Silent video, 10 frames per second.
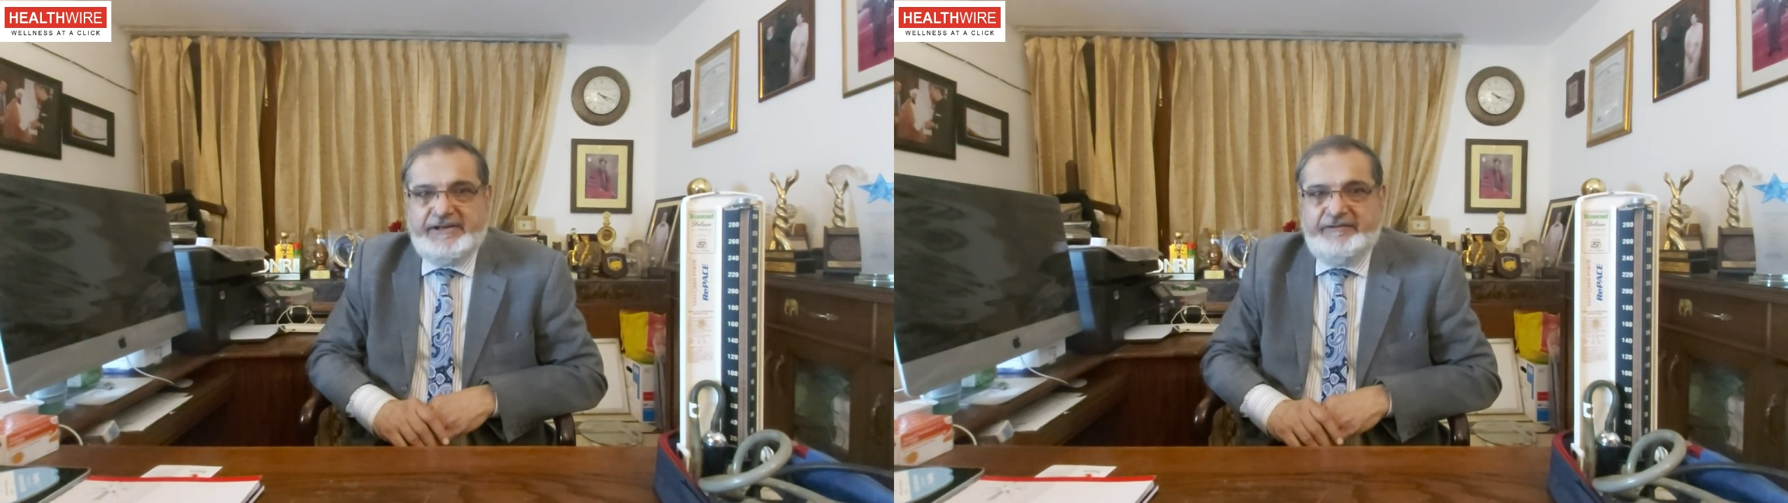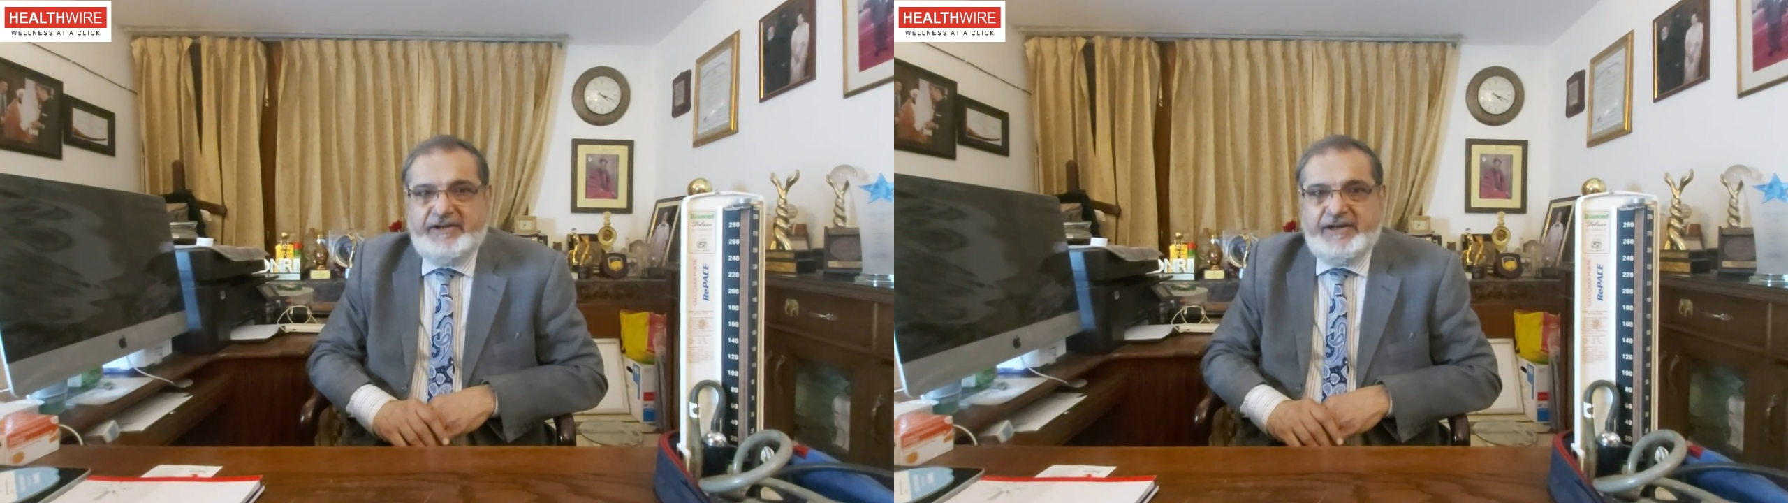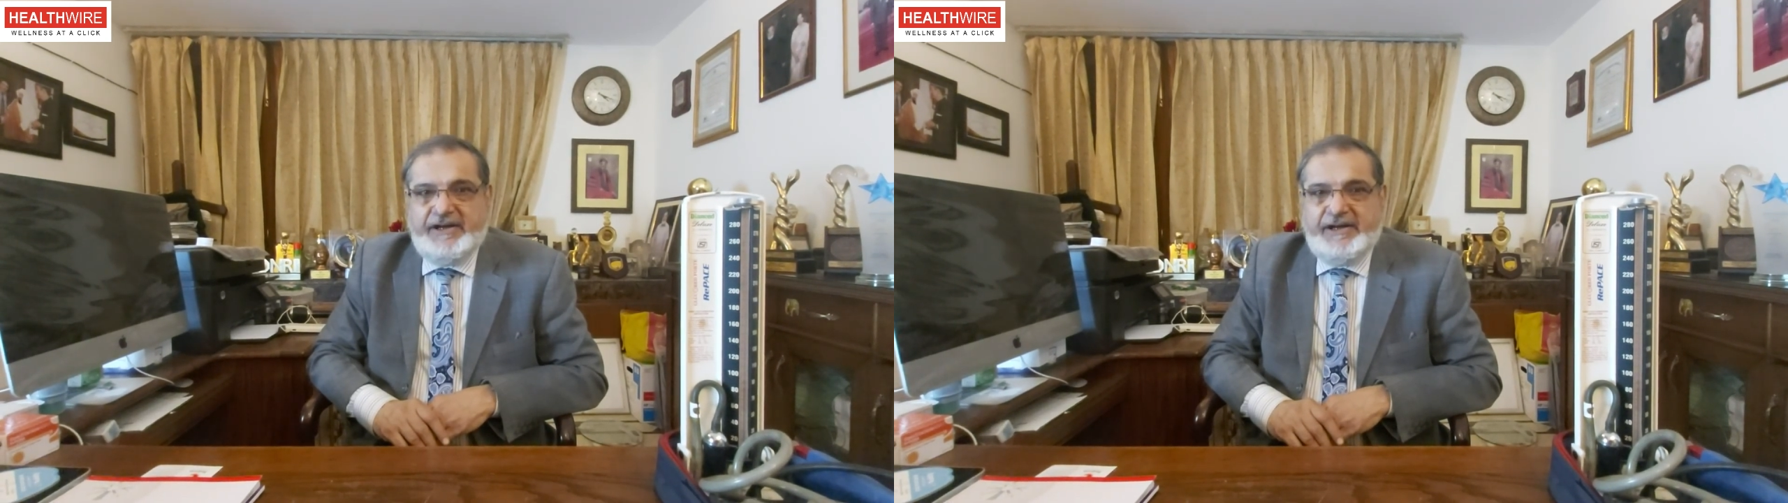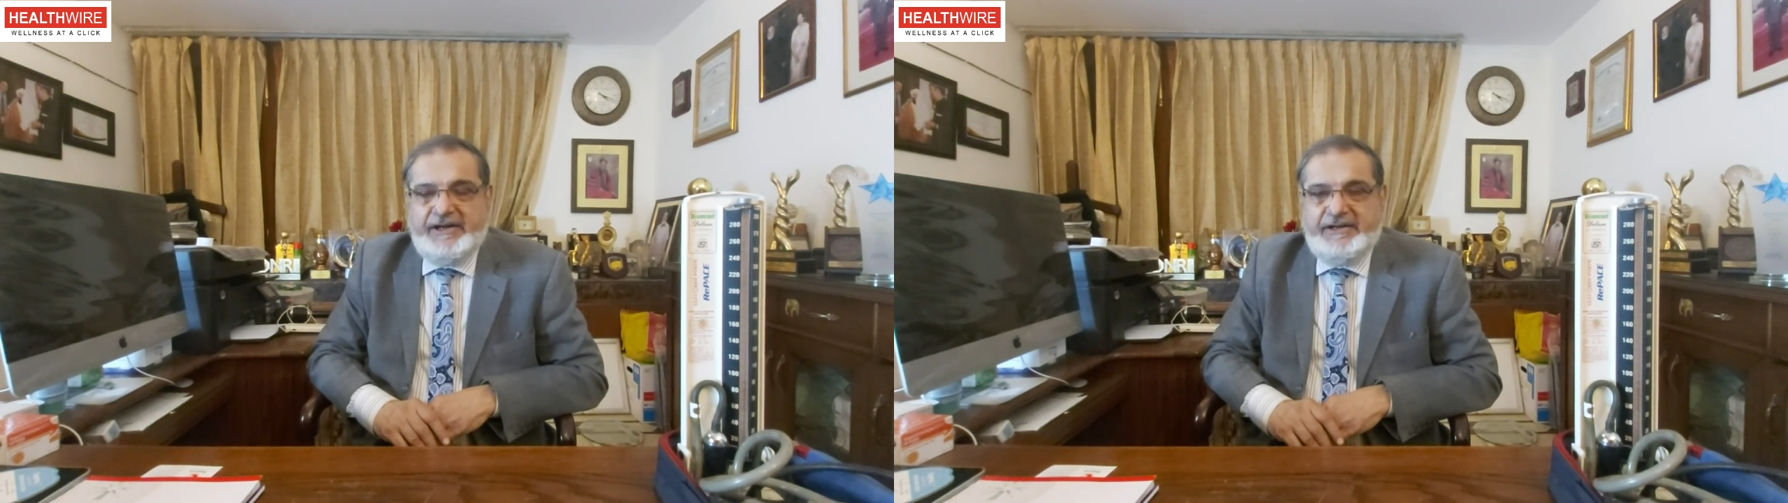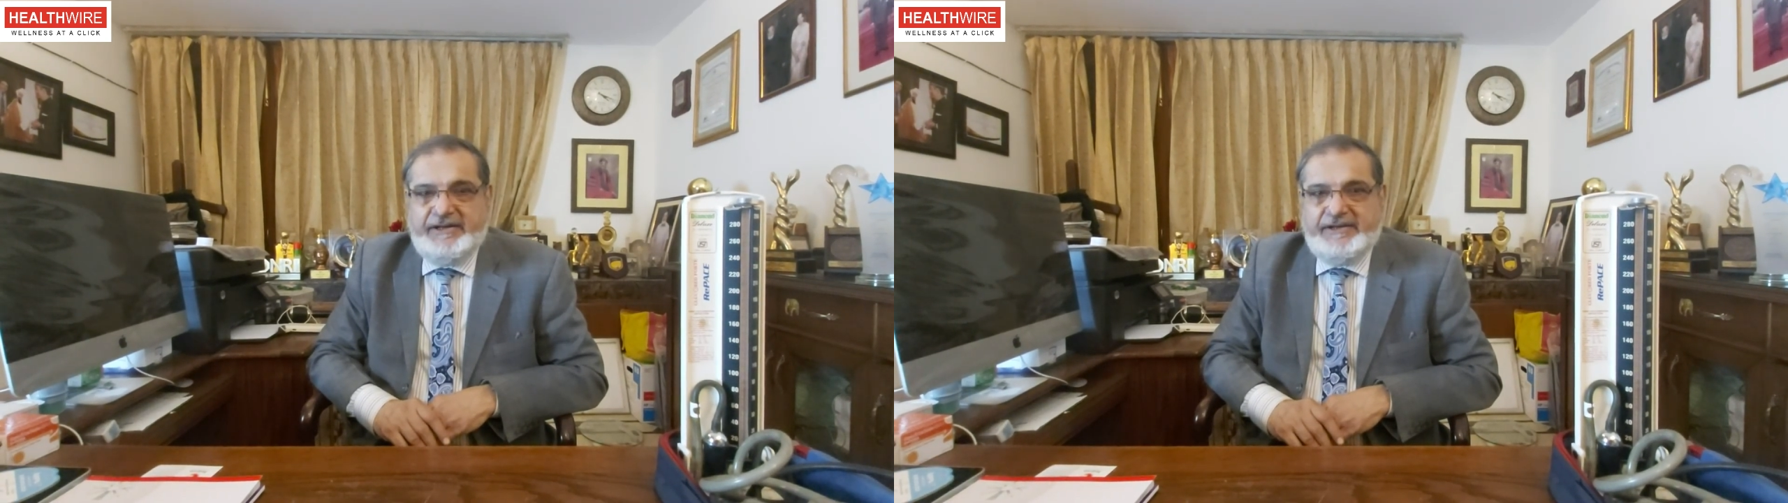liver
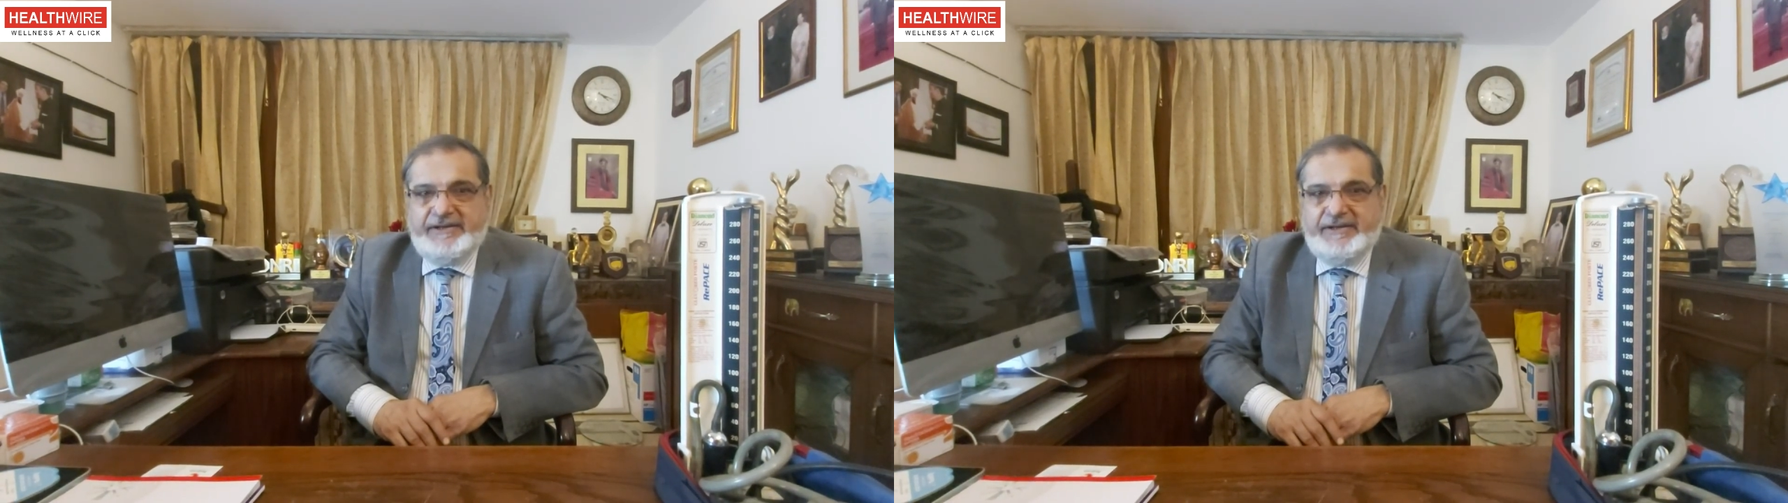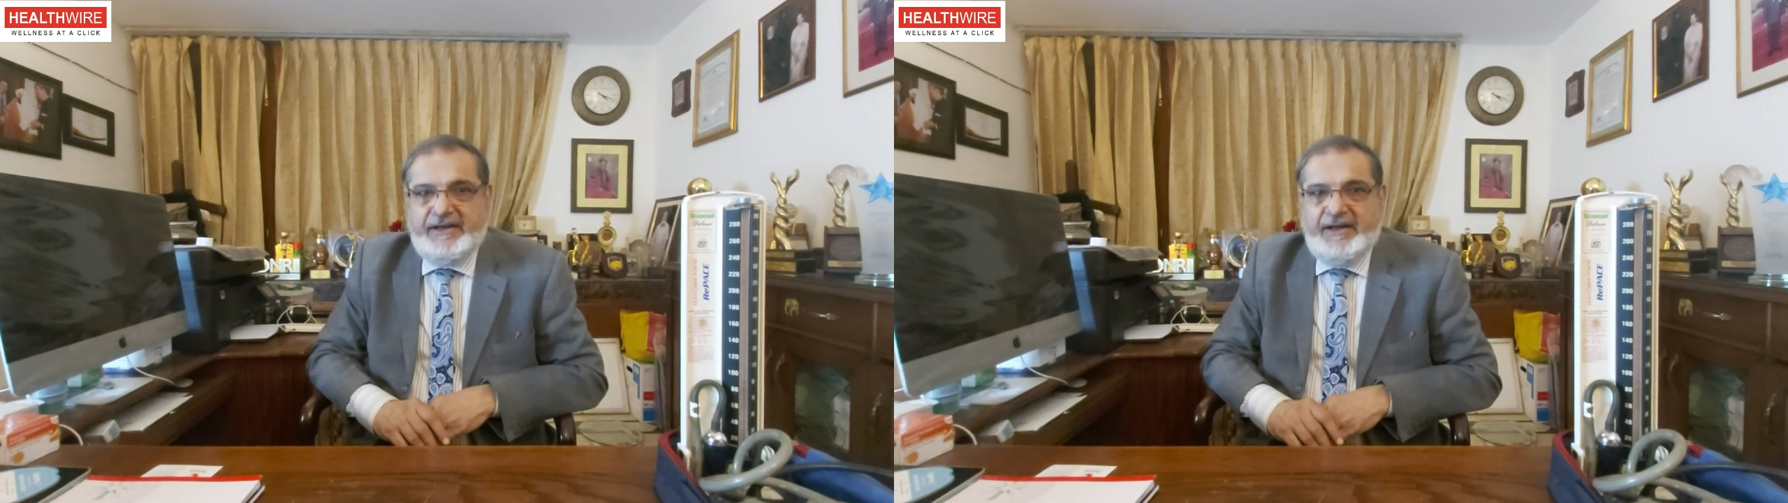conditions,